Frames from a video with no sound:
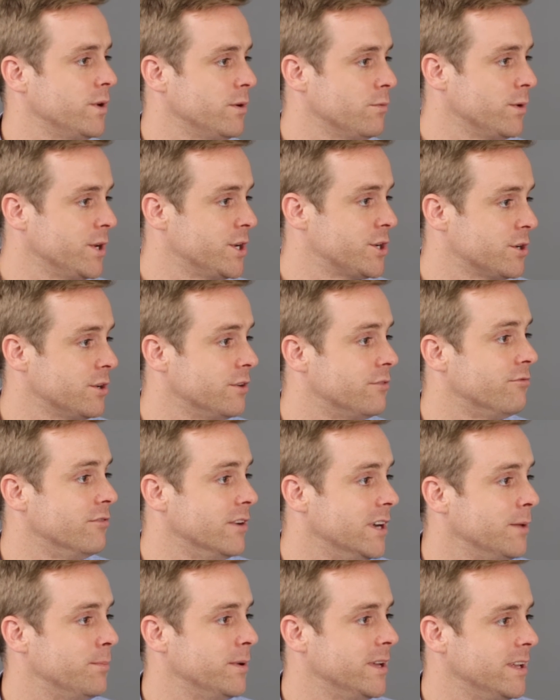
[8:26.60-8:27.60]
we should
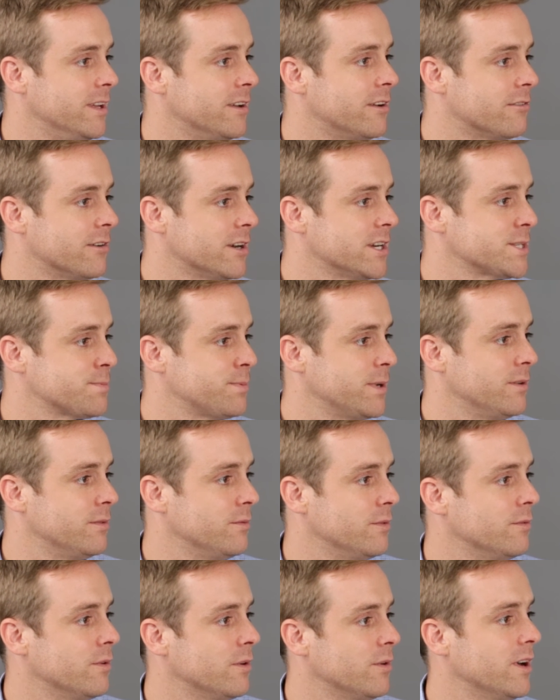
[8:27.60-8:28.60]
really be
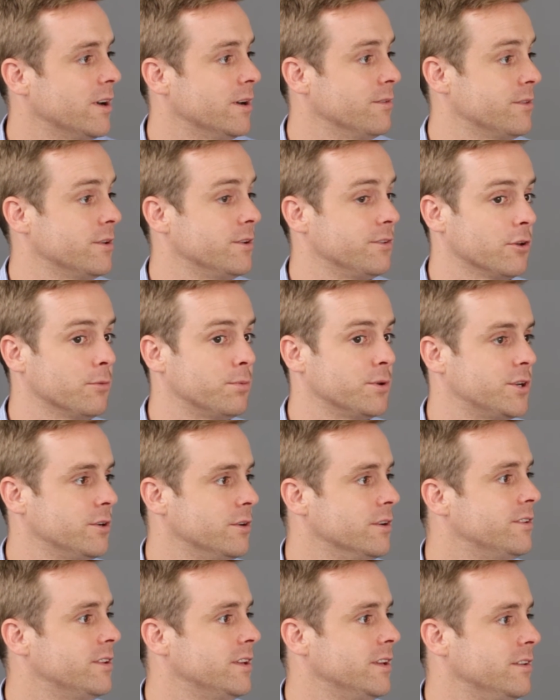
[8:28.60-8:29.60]
grasping those
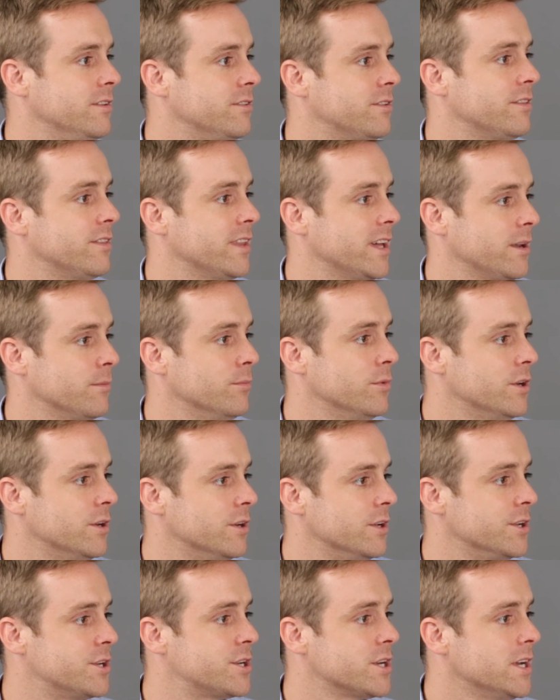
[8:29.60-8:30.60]
opportunities that
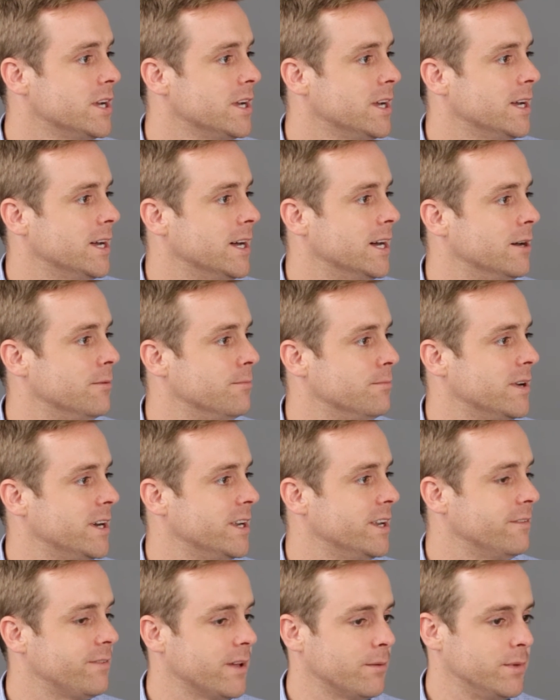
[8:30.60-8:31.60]
emerge,
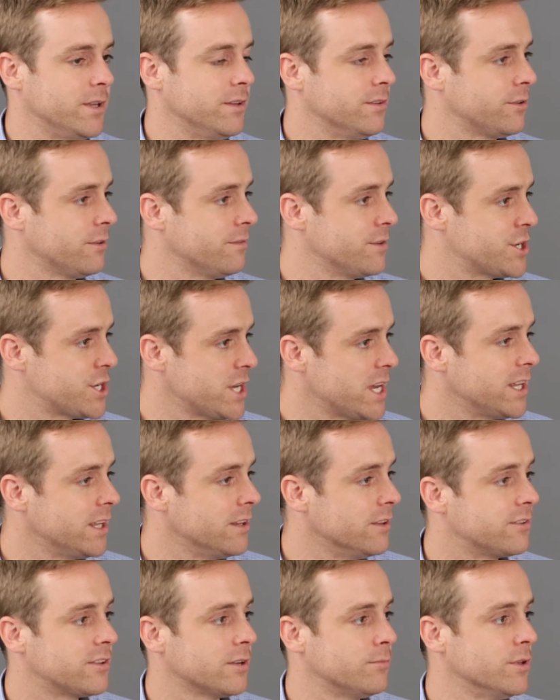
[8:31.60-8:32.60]
and if that means sort of
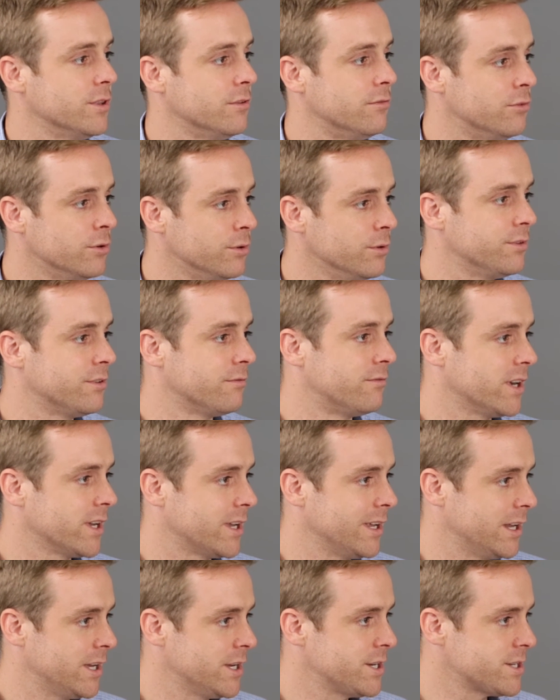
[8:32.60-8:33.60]
shedding some of the rules and
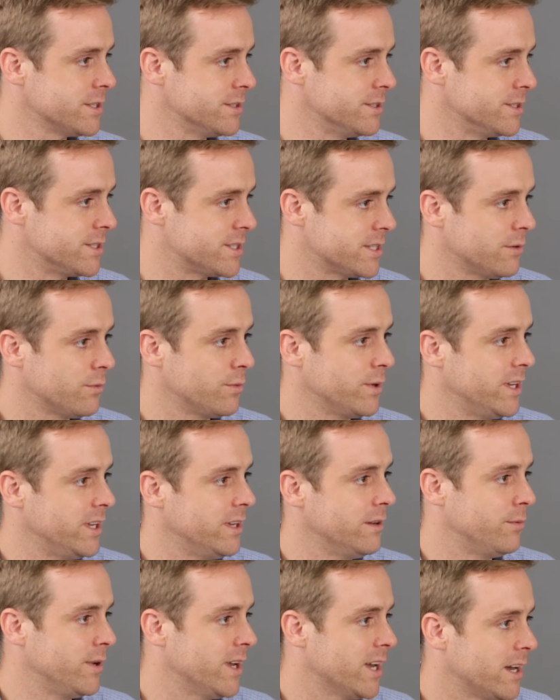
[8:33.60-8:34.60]
regulations that
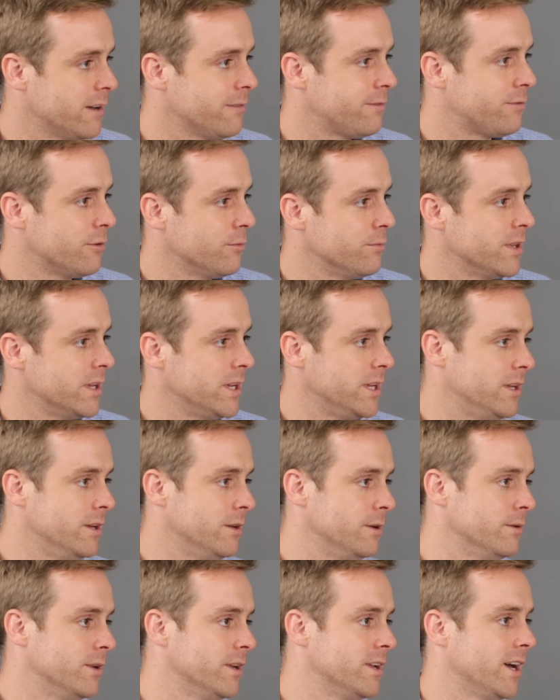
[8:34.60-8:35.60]
we have from the
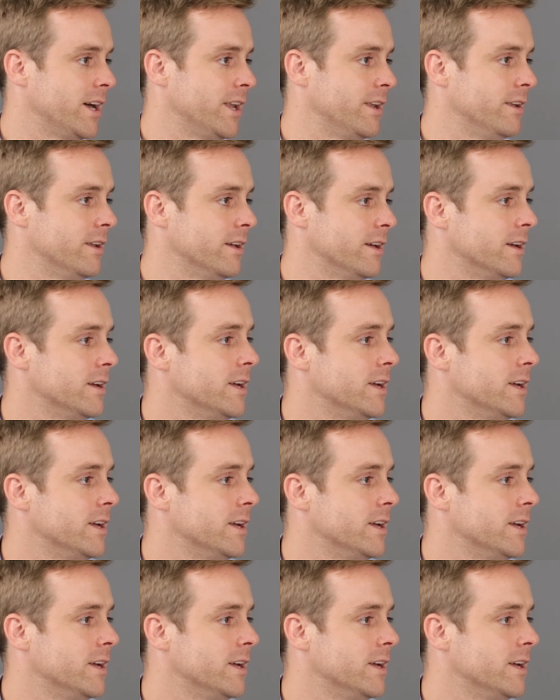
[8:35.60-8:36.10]
EU and